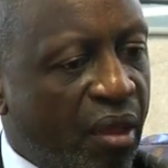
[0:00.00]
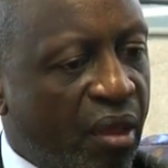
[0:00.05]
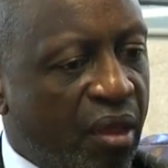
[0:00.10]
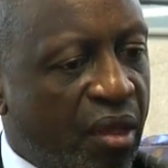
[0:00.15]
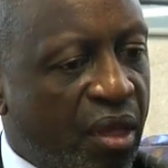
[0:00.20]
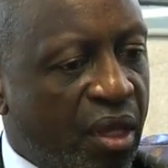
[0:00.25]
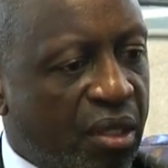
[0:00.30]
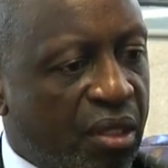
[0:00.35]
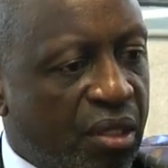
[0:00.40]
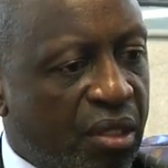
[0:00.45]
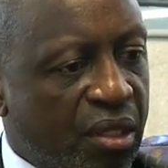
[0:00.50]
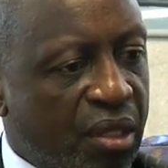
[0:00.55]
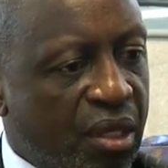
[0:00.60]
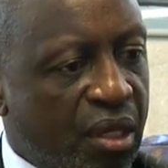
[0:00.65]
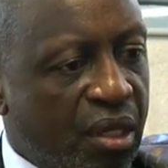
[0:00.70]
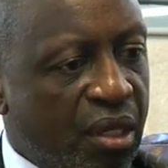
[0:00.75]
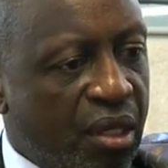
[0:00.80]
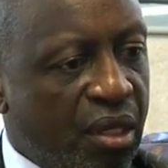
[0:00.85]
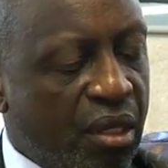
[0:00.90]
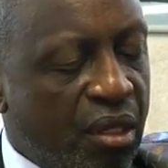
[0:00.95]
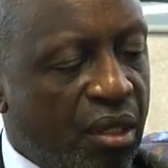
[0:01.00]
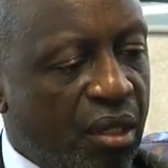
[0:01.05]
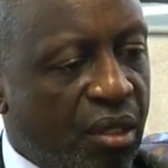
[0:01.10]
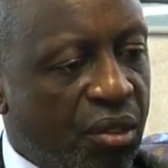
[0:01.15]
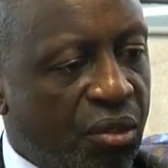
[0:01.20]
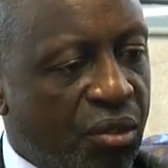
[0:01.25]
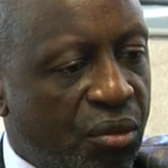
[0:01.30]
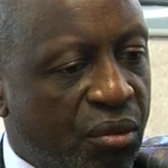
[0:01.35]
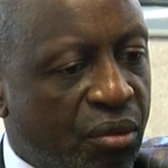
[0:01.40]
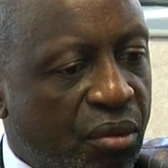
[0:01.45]
Yes, the
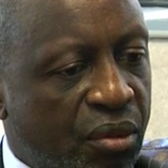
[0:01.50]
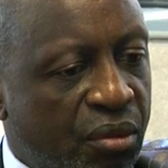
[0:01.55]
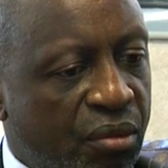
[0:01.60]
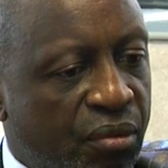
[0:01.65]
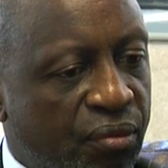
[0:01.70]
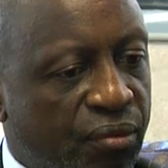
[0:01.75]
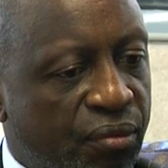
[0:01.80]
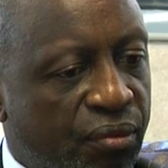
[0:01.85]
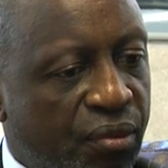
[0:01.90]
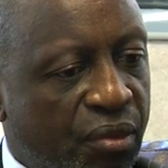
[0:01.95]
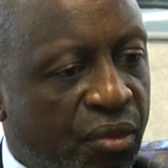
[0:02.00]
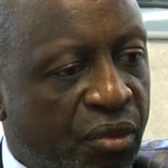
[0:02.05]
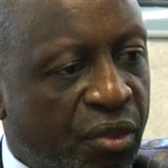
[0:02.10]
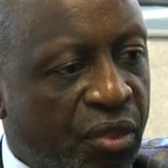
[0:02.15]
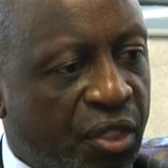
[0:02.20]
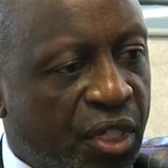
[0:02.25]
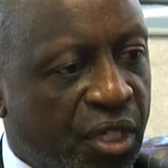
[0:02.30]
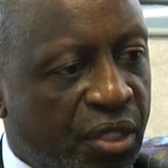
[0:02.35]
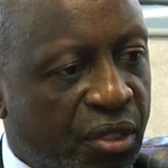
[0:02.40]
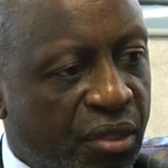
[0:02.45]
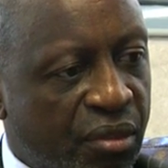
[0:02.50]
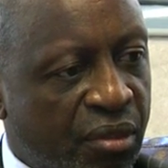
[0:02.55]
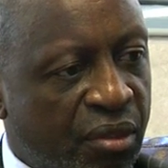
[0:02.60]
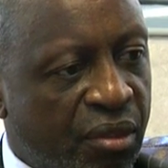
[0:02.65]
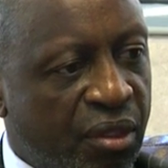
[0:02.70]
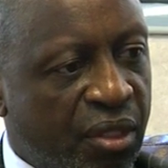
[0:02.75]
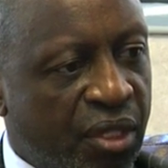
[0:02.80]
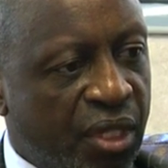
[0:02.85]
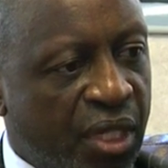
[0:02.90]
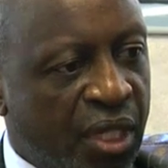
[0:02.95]
issue of
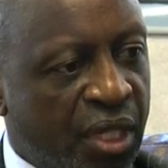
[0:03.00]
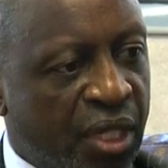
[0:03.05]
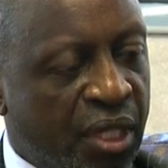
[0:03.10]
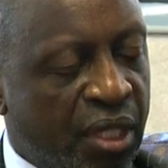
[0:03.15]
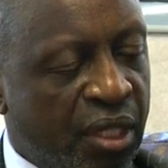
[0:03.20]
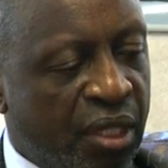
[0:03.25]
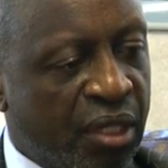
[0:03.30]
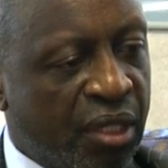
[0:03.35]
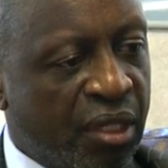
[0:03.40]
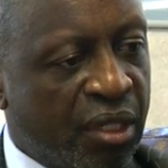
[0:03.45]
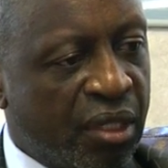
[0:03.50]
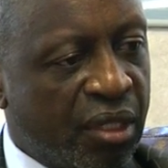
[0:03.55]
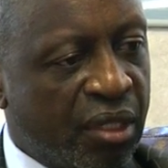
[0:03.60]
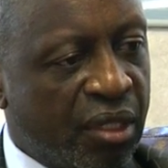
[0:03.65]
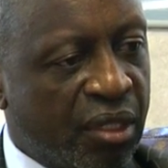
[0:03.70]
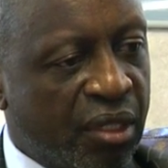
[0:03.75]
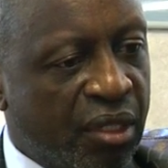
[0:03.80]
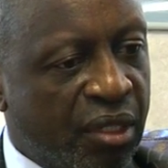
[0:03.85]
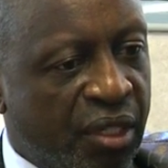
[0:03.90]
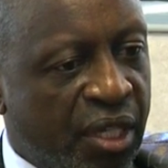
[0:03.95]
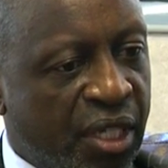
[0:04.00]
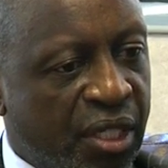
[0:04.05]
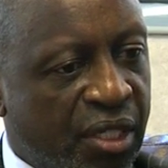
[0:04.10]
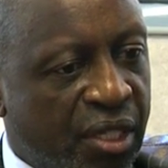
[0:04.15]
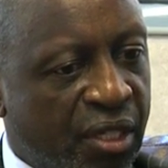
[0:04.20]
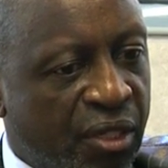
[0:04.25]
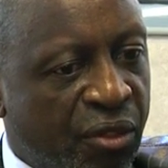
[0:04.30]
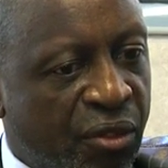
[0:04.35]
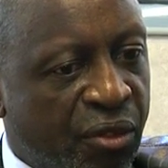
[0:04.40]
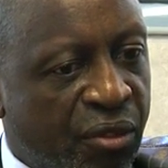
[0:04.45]
rotation uh,
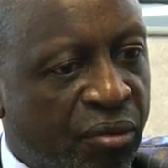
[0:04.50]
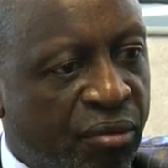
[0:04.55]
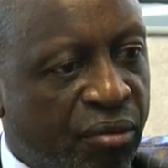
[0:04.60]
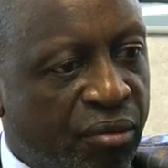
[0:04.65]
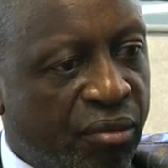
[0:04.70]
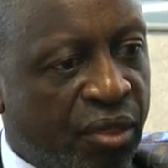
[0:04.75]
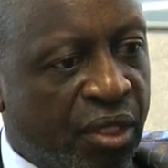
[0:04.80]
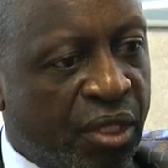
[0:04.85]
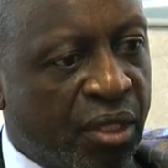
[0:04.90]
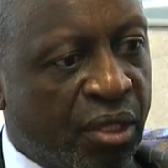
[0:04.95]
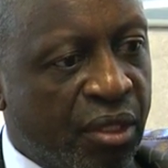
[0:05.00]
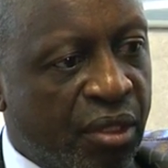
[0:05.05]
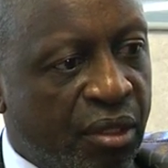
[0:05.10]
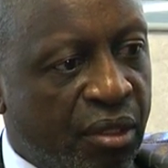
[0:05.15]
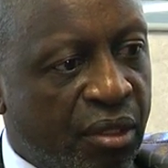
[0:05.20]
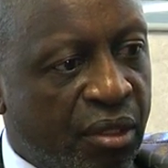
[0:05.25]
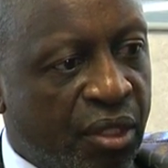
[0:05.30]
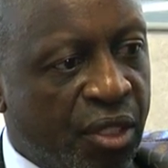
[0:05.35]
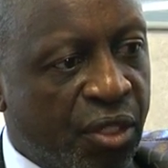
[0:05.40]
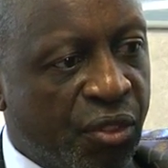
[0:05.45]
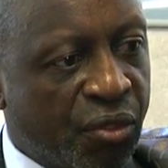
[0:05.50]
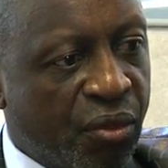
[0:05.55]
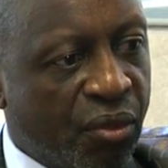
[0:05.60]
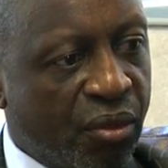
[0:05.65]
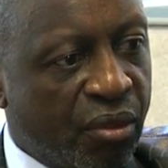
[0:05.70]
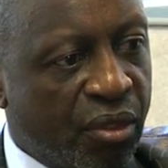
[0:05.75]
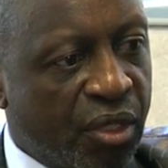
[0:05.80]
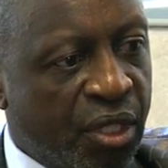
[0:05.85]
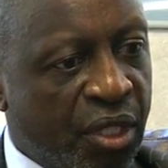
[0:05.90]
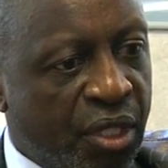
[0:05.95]
creates a lot of uh,
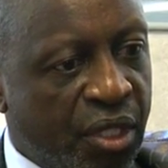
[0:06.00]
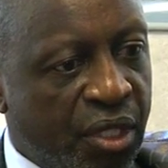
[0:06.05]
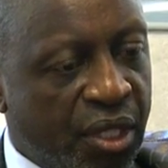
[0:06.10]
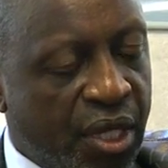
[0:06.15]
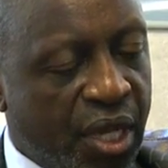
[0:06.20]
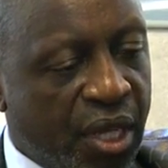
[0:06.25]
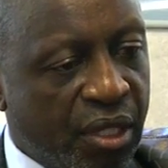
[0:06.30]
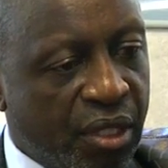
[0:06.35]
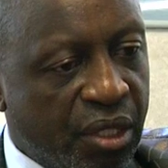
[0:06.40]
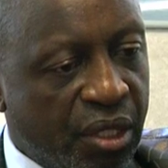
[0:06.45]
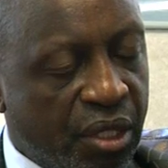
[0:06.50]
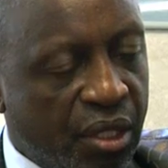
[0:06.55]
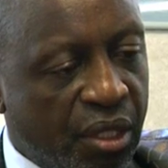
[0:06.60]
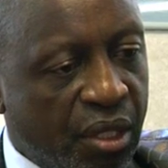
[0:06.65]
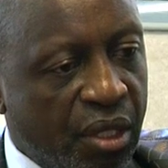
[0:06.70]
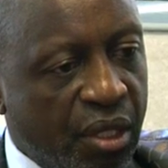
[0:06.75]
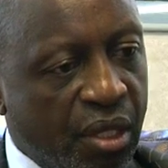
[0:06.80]
discord and dissent.